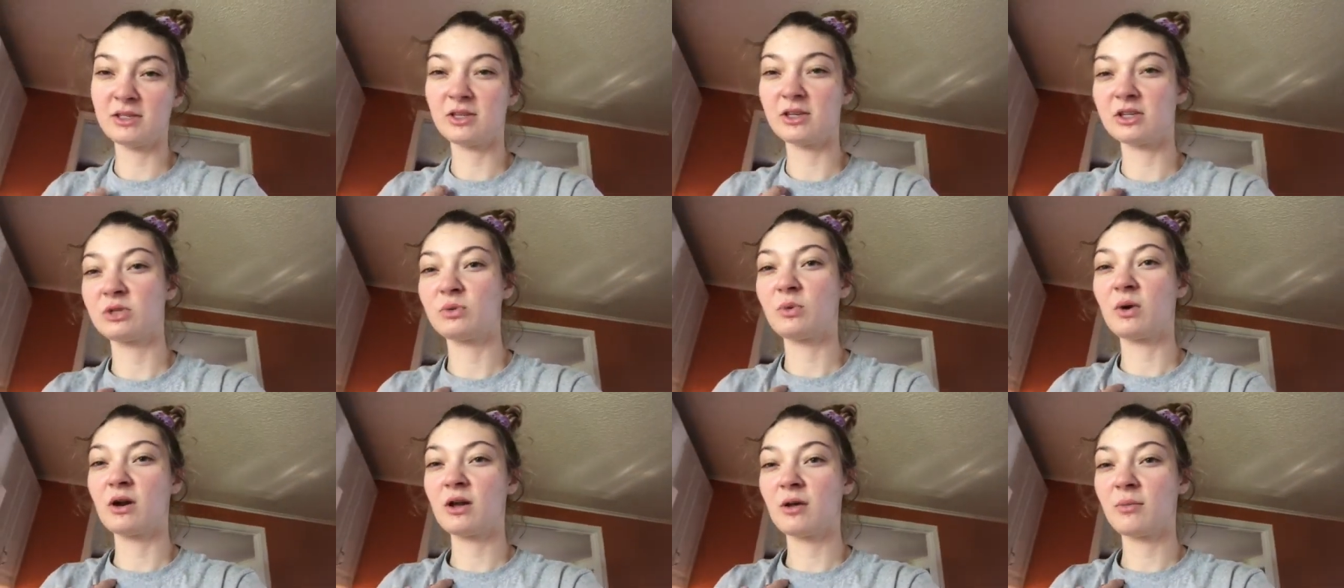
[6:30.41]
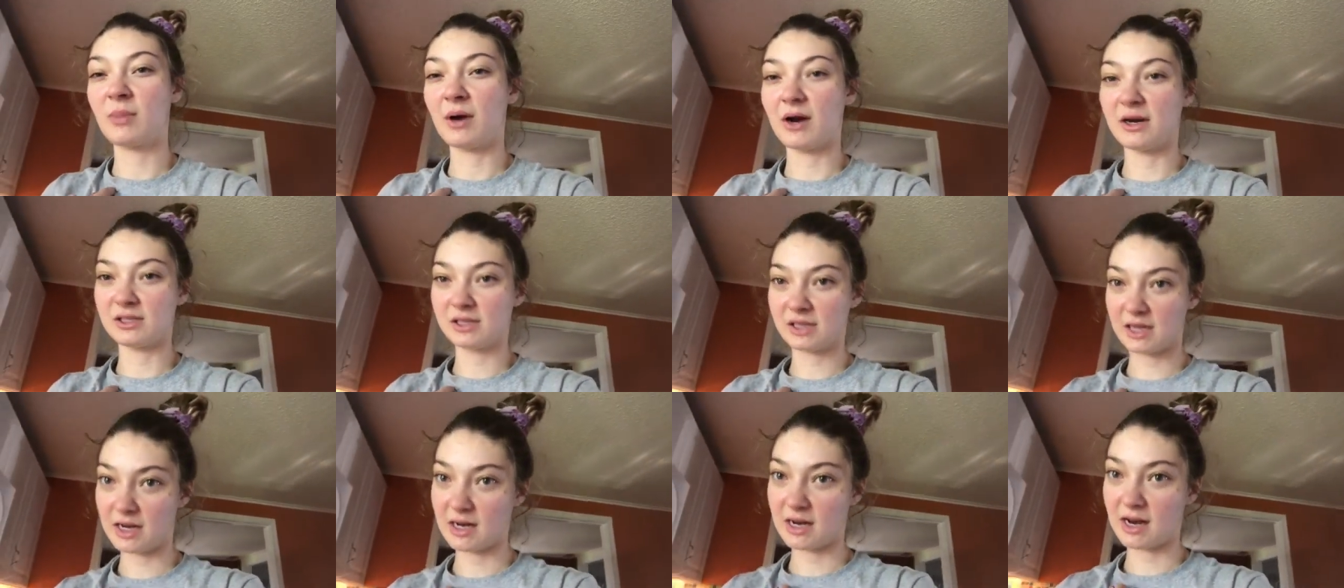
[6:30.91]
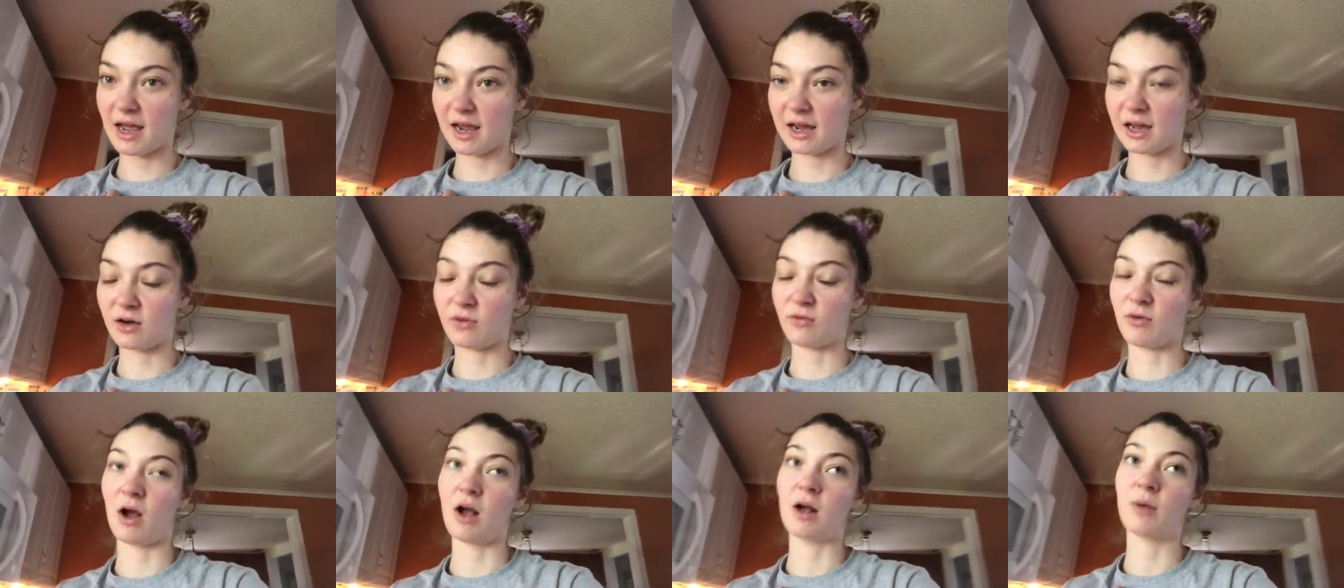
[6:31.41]
There's one on Bearskin Neck
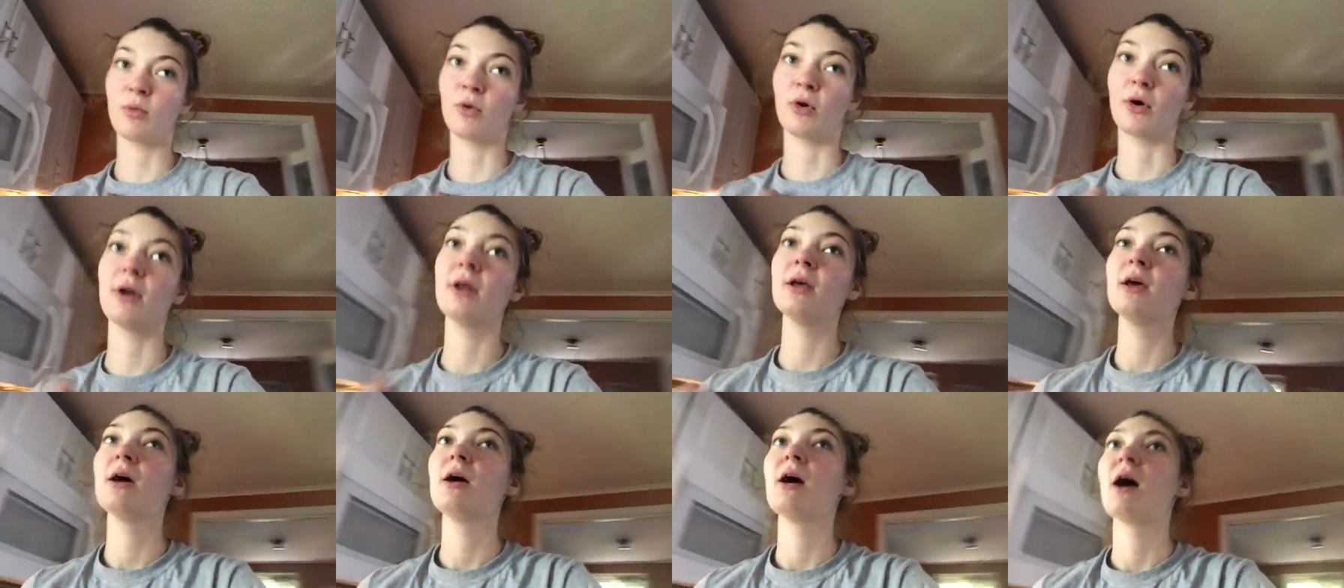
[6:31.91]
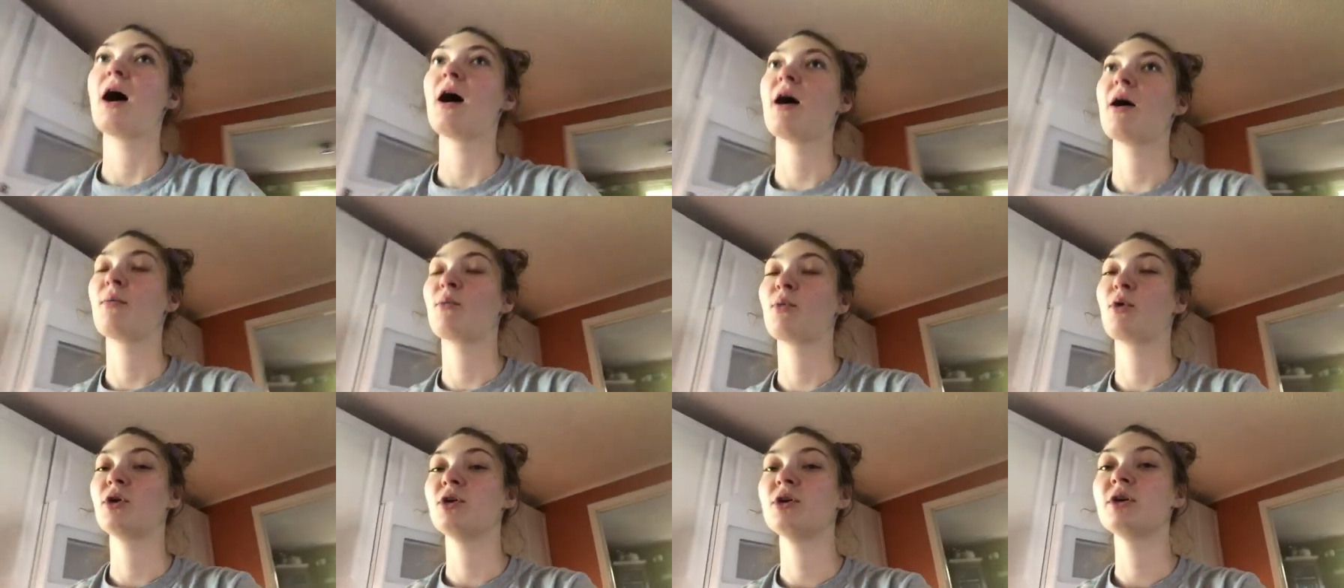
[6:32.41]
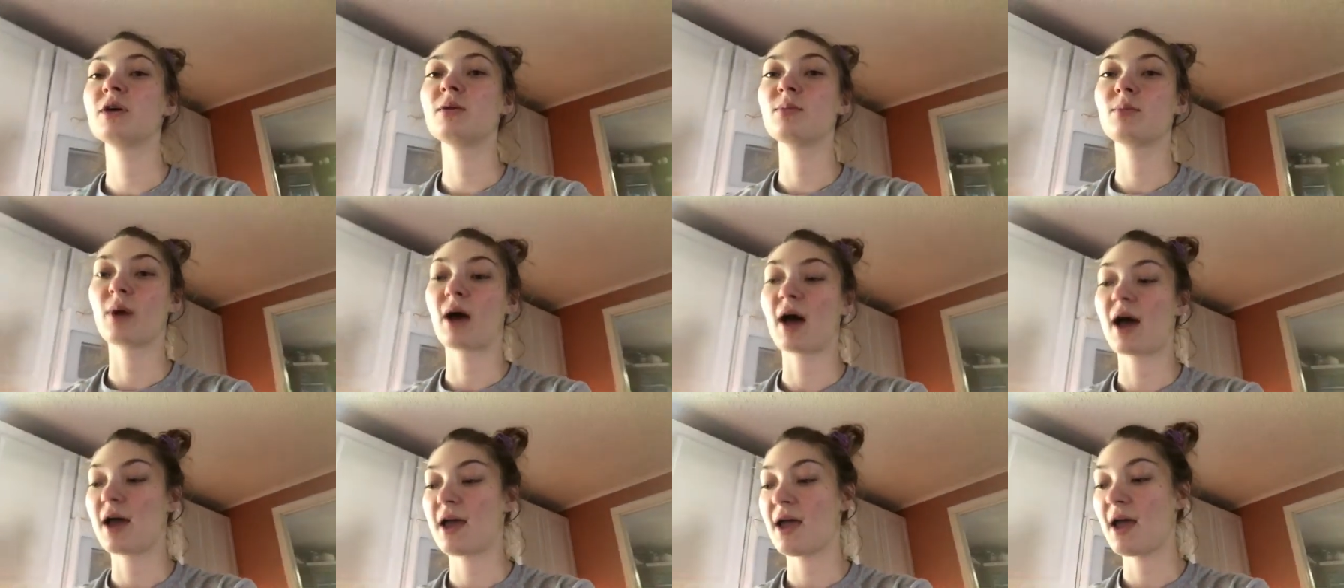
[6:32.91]
in Rockport, where you can
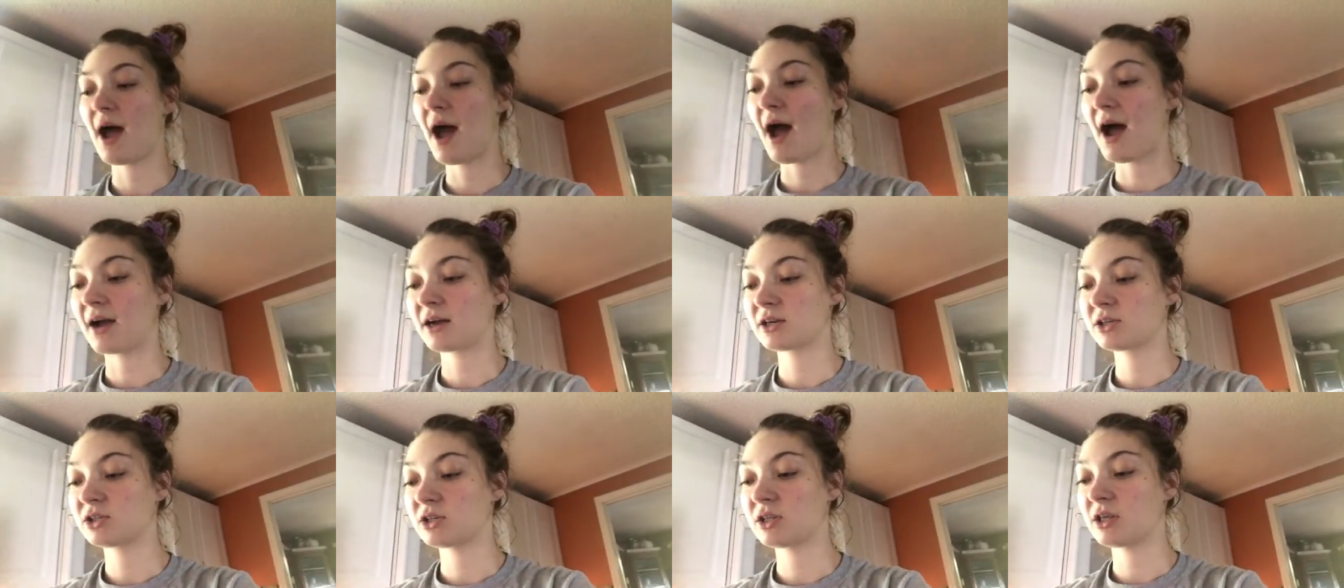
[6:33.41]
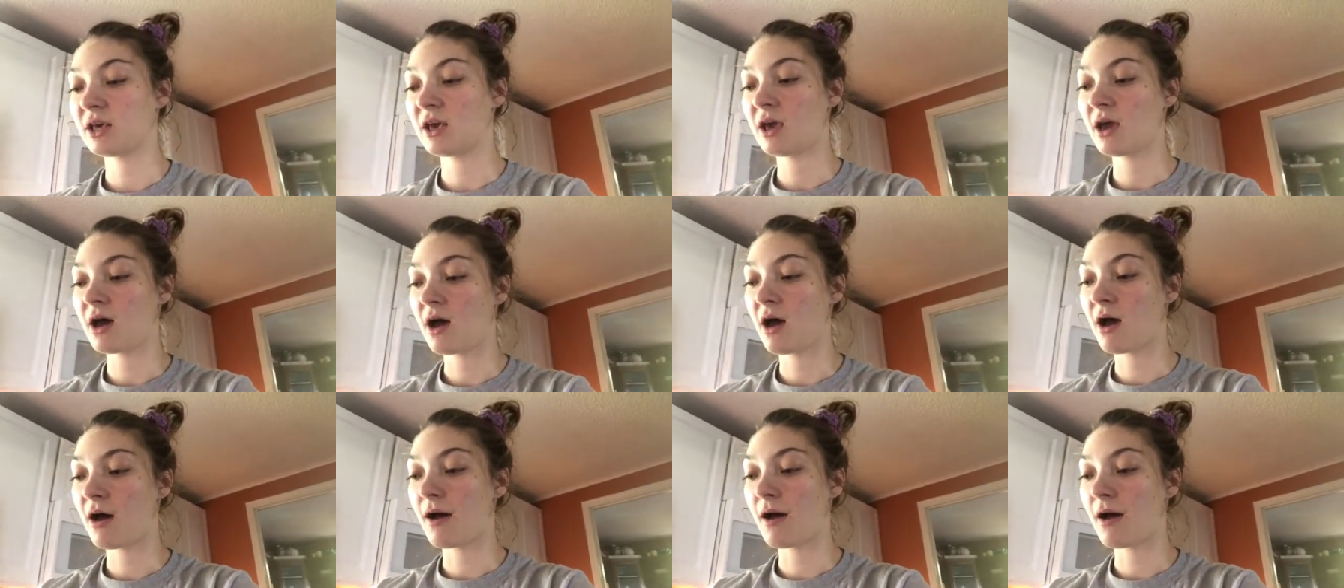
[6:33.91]
buy actually